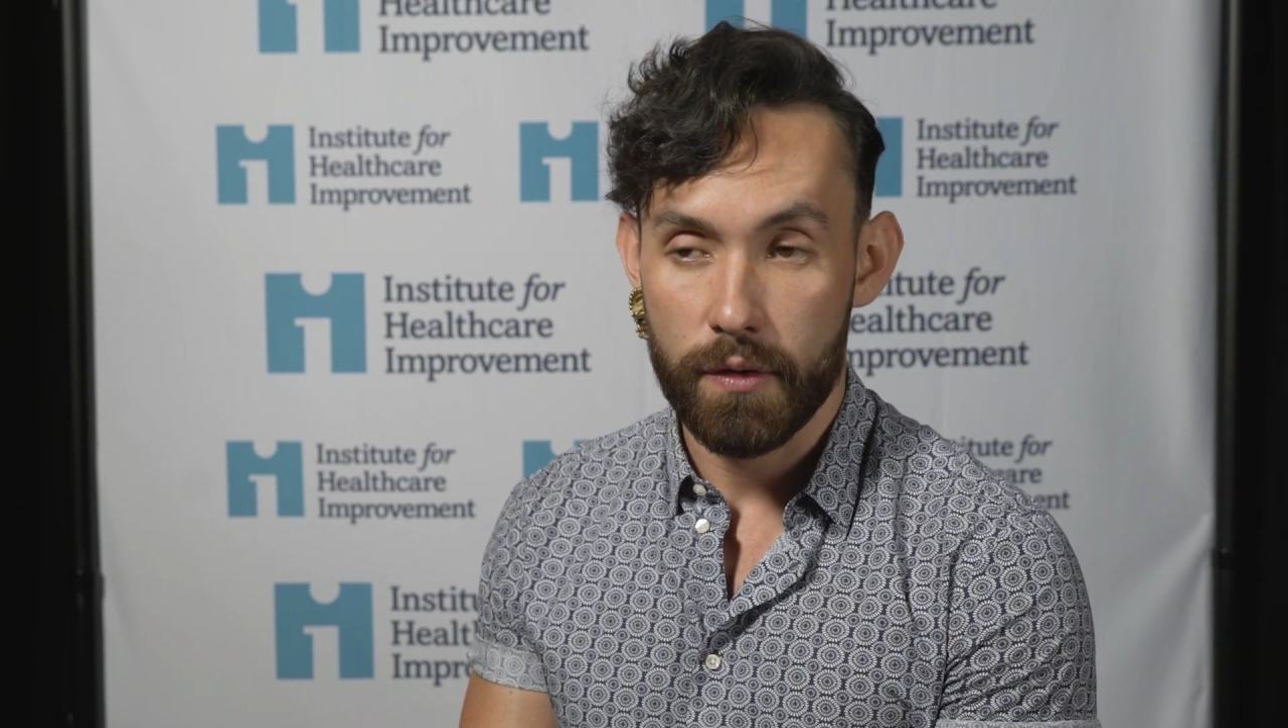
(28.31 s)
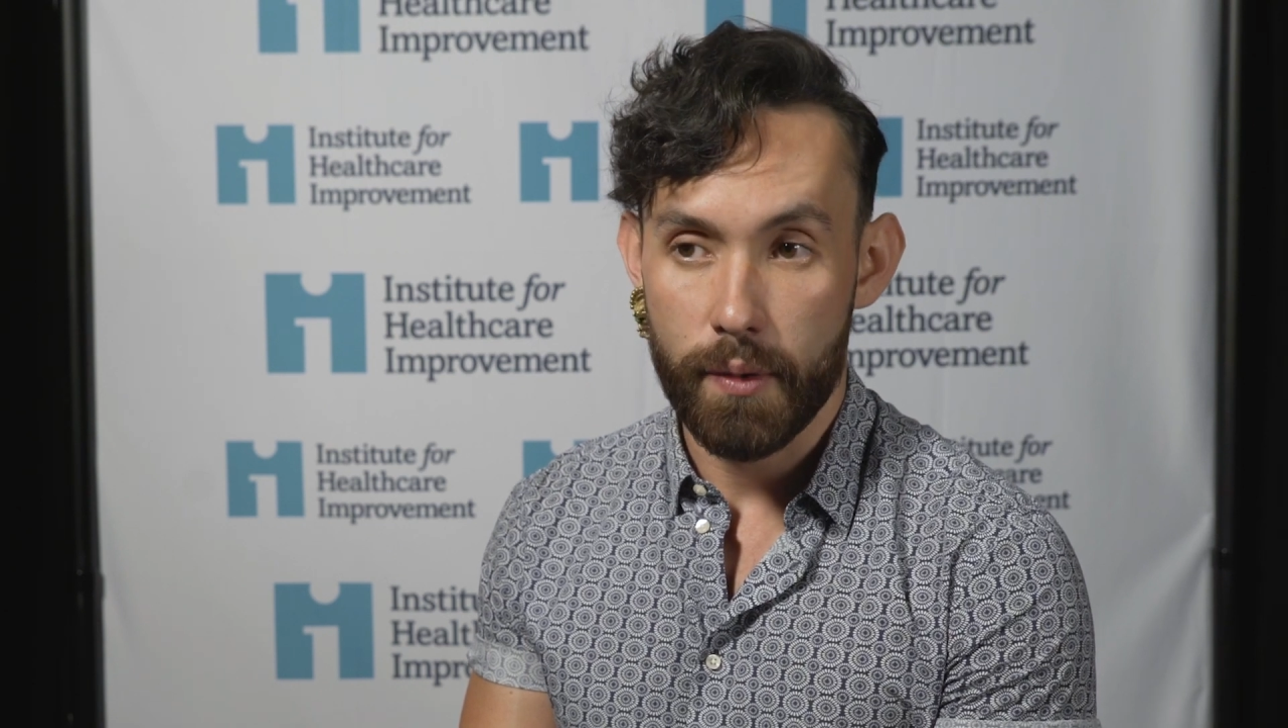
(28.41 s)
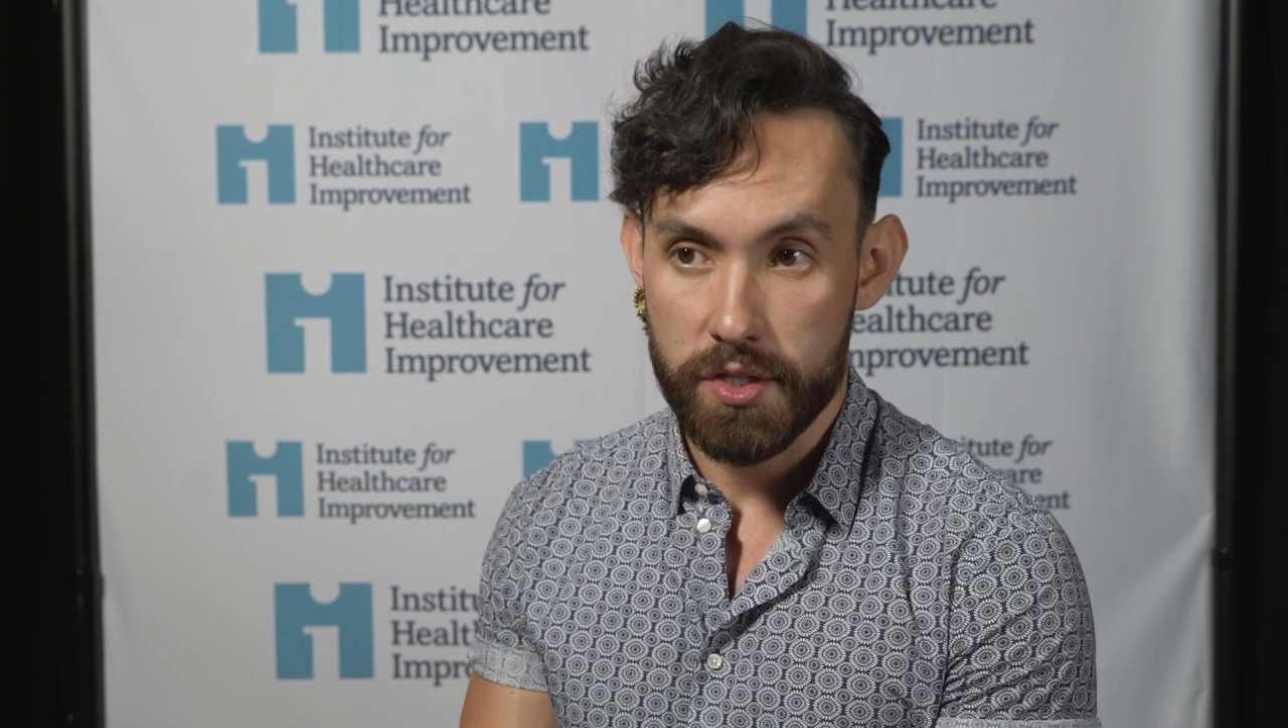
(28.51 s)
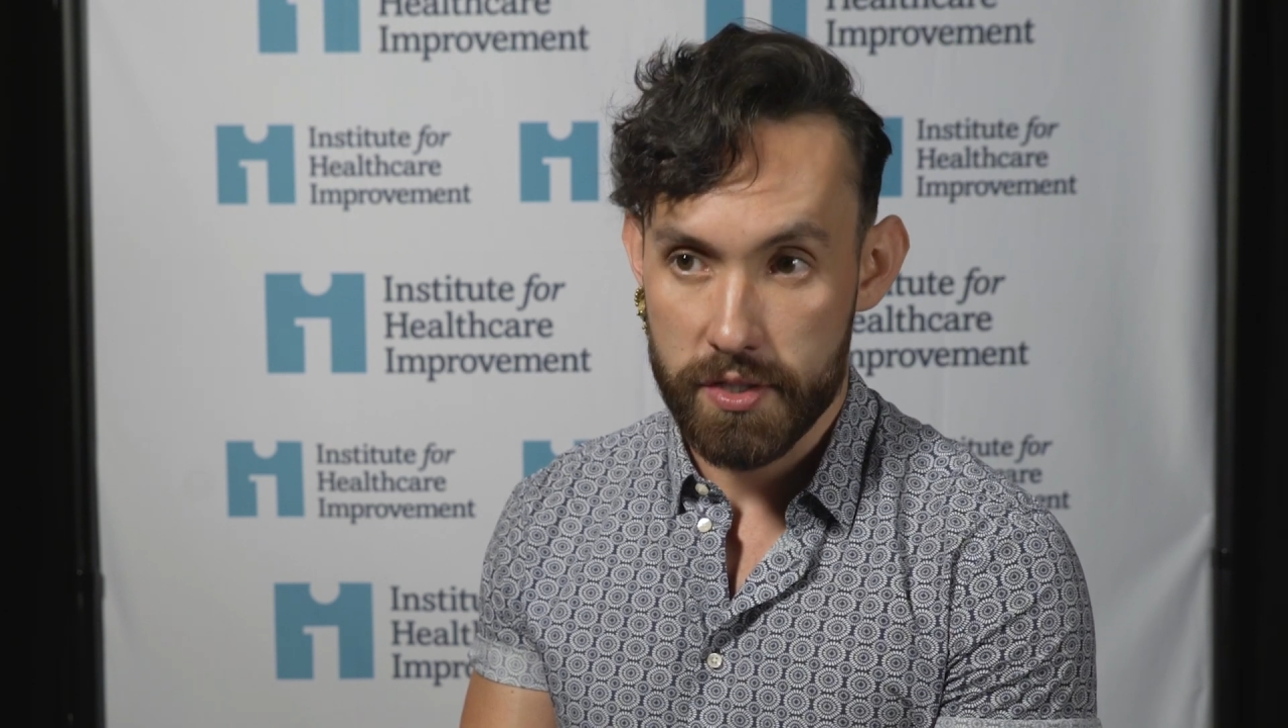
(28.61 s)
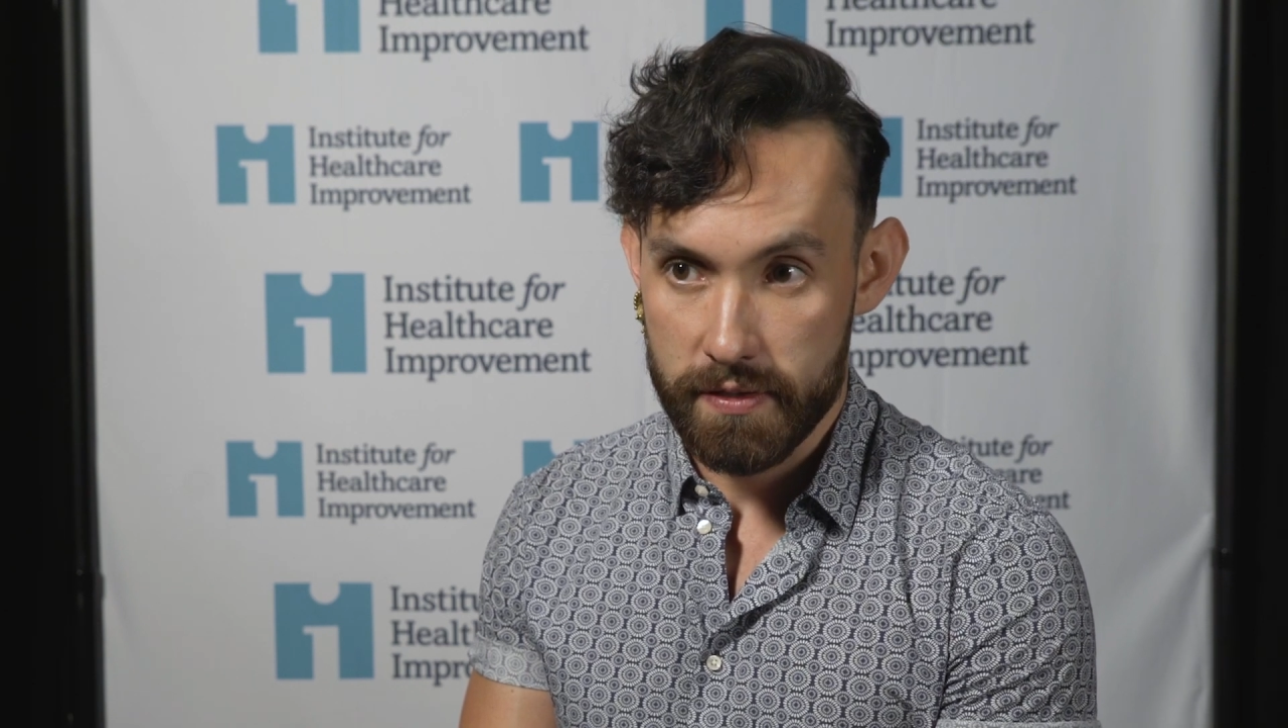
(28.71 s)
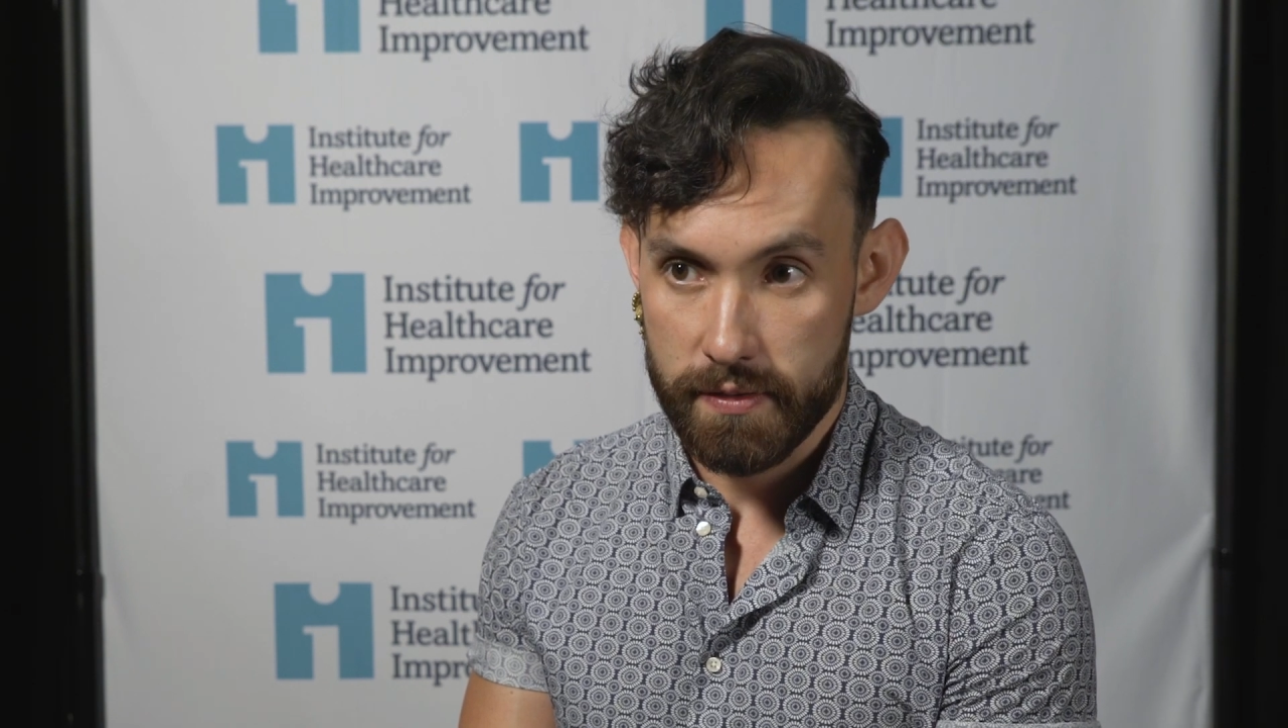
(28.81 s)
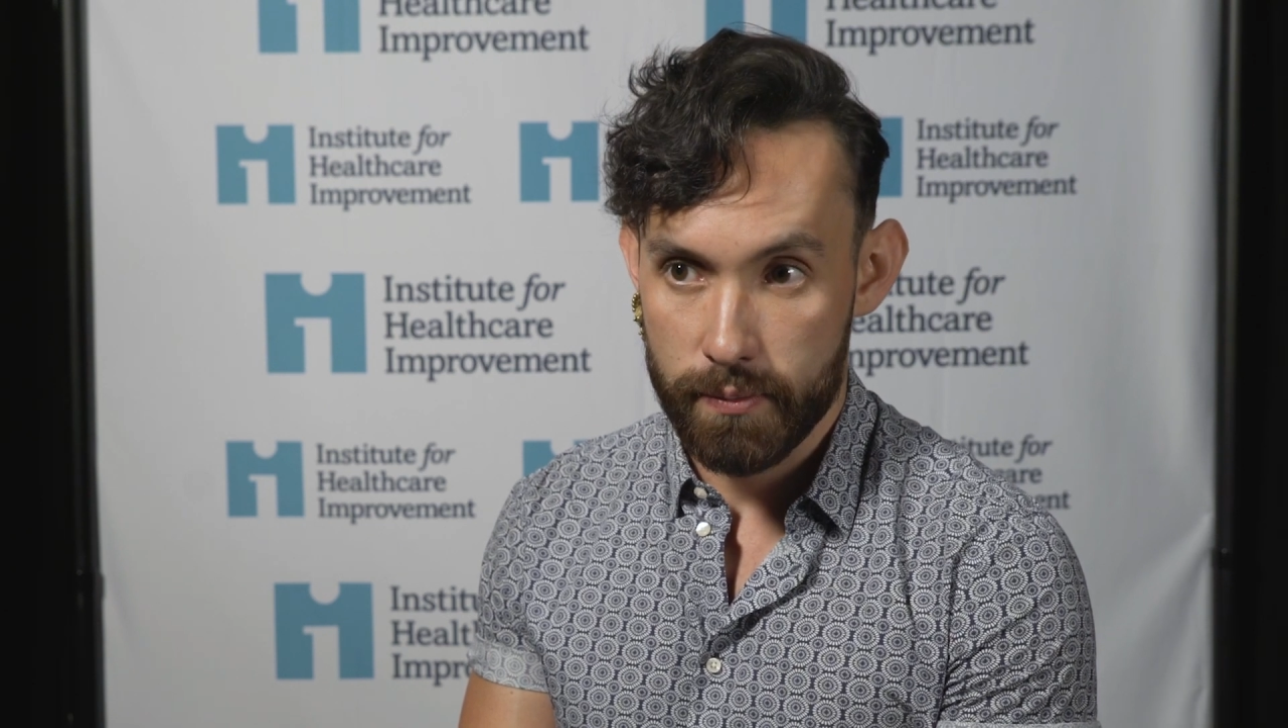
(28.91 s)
questions.